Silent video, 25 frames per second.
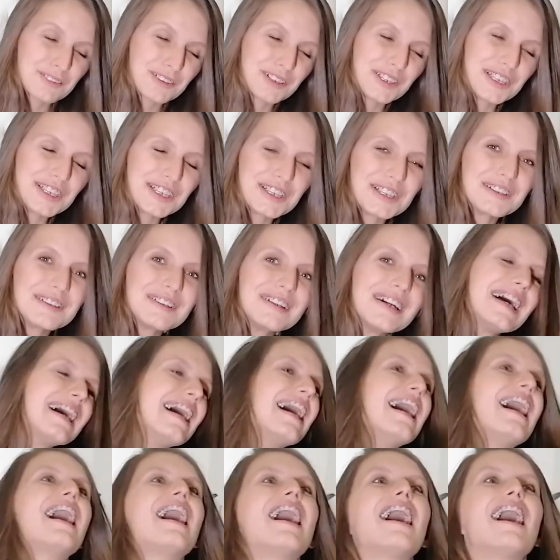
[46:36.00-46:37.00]
for you.
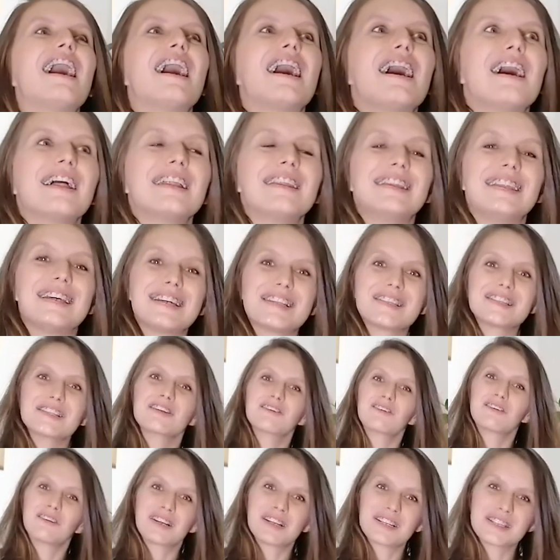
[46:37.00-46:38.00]

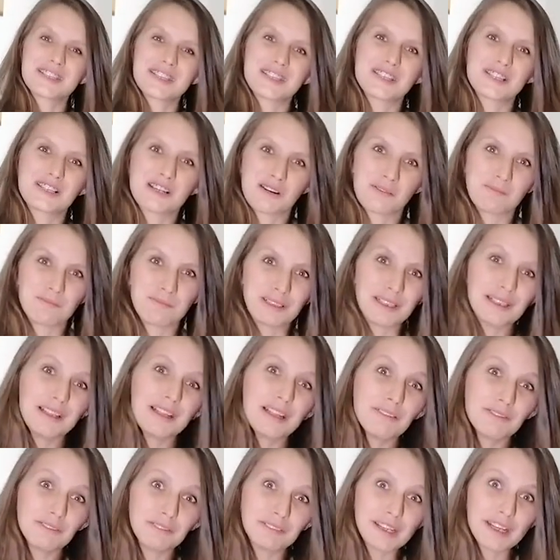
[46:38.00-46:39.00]
This course is
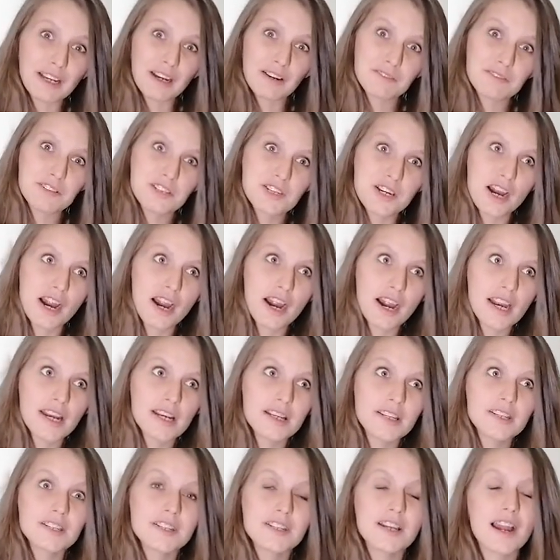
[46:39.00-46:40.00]
completely free of
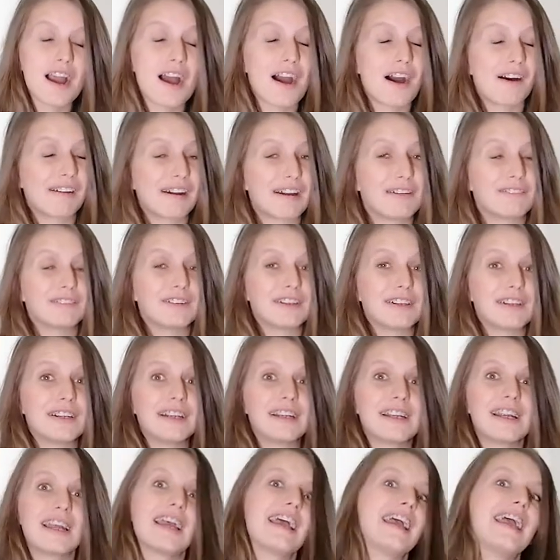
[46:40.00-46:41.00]
charge.
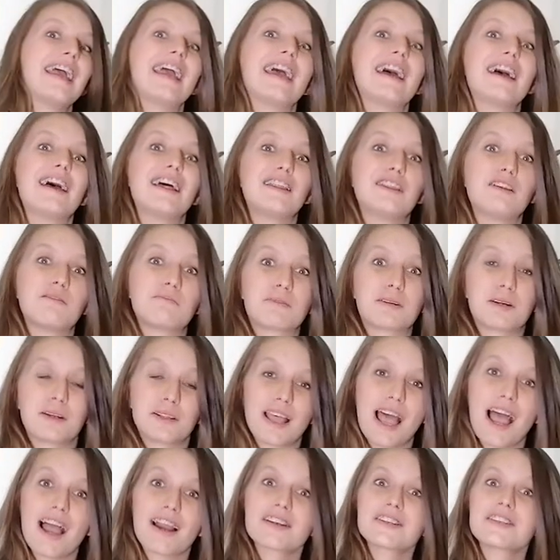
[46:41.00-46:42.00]
However, the
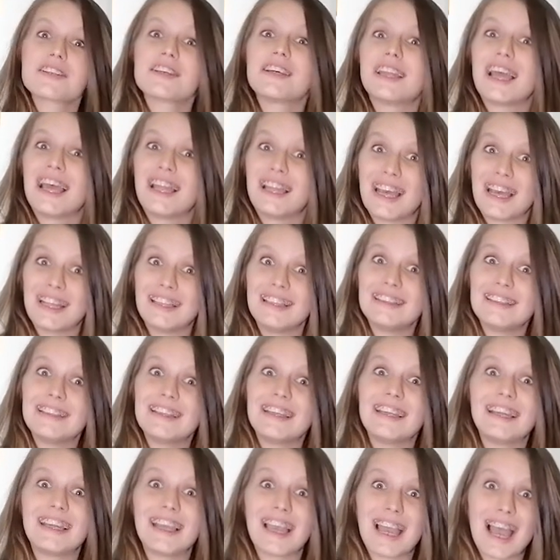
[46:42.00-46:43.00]
production and
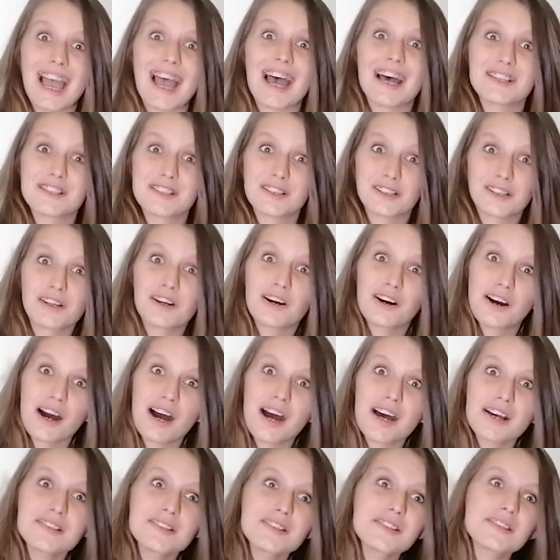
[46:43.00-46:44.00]
editing has a
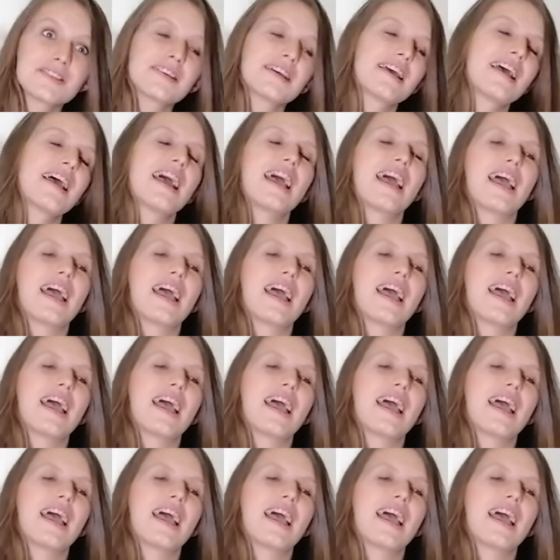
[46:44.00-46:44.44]
cost